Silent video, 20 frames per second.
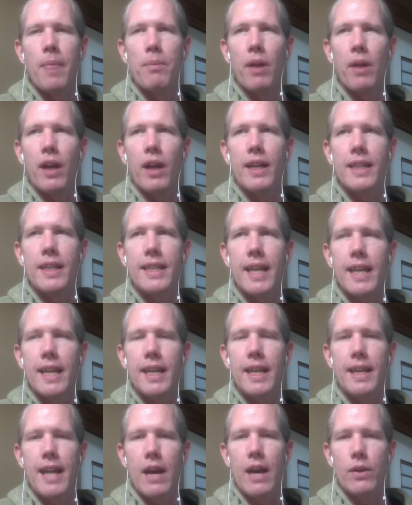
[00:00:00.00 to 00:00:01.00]
But I can tell
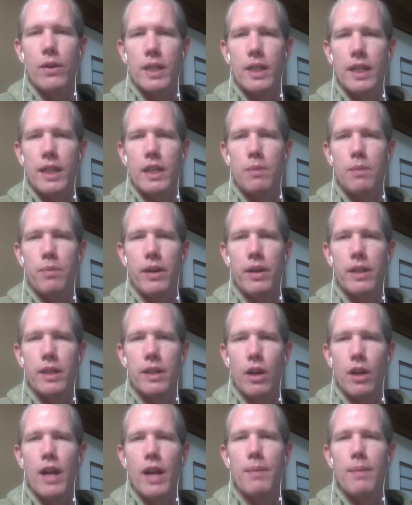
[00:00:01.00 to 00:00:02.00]
you now it's an experience,
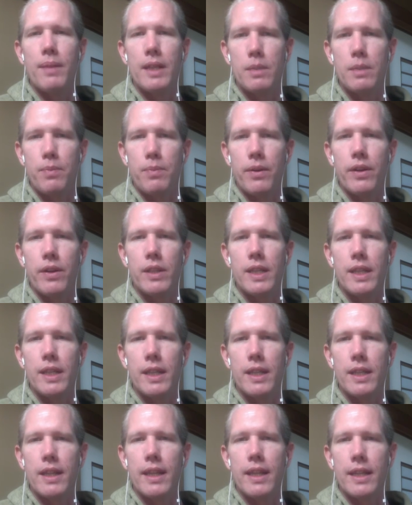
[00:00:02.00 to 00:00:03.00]
and I am experiencing
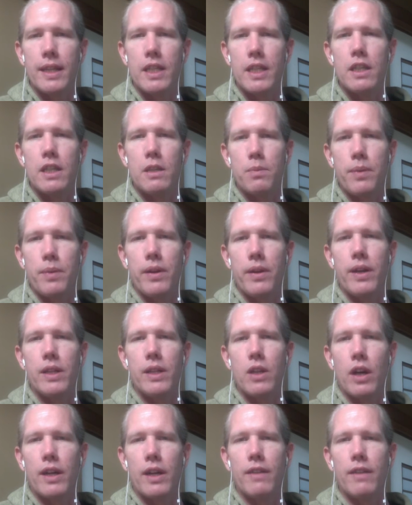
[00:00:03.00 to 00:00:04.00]
this, and this
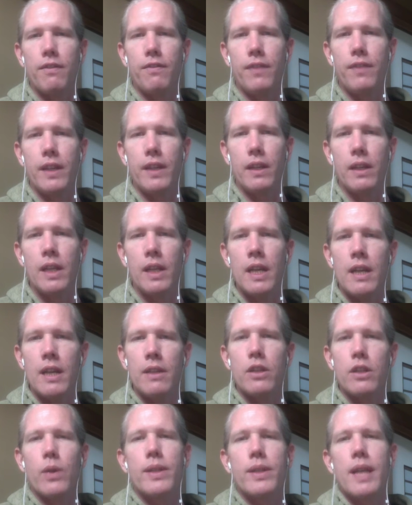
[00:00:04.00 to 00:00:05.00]
experience I can feel.
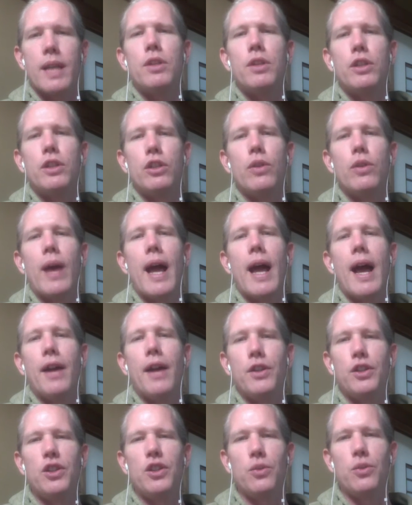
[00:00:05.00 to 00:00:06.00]
So it's up to you.
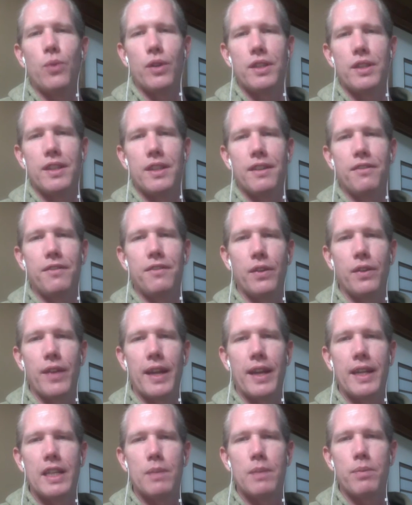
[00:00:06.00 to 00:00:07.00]
How do you want to feel
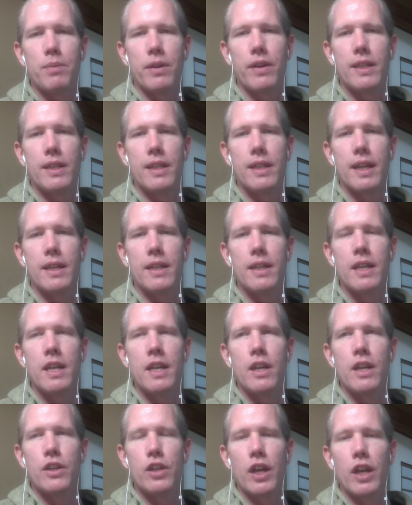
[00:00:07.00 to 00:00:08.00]
that experience? And
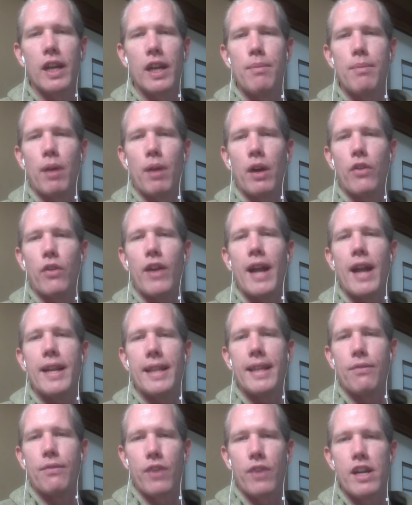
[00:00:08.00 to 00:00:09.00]
certainly by
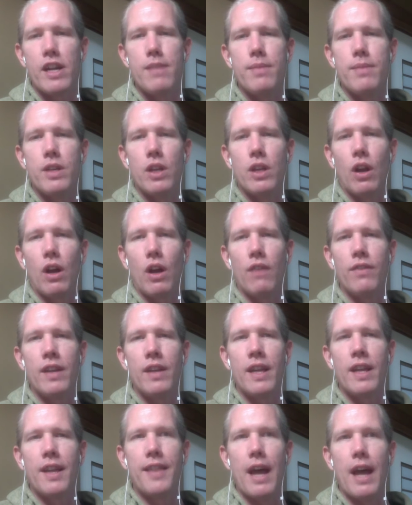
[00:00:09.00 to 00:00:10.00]
creating that freedom in your life,
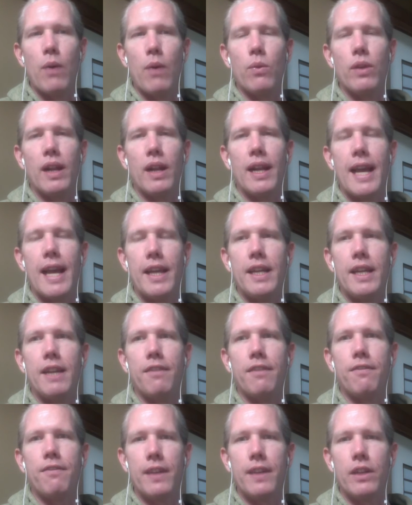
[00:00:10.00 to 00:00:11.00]
that will allow you
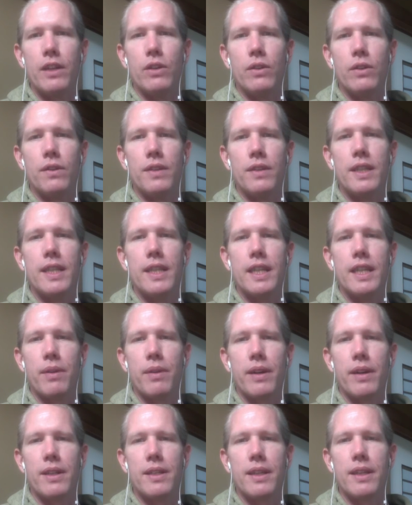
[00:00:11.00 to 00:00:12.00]
to feel this
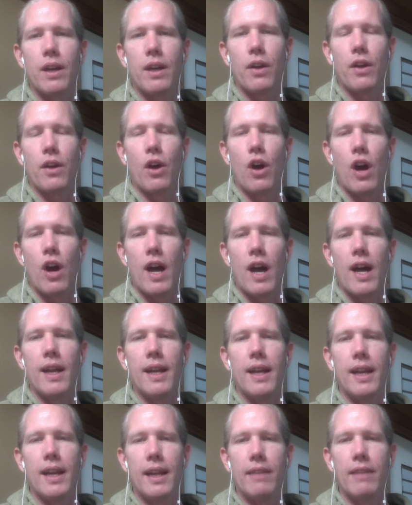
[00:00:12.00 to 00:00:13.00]
experience on a
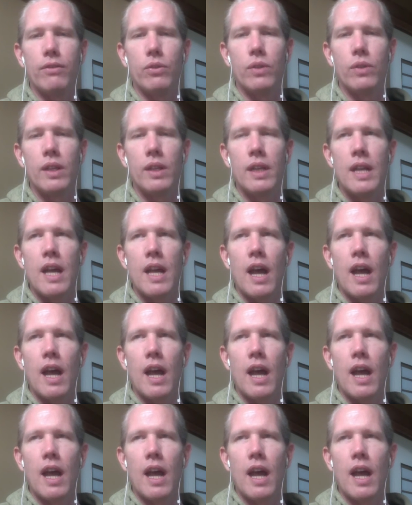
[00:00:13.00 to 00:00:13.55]
higher level.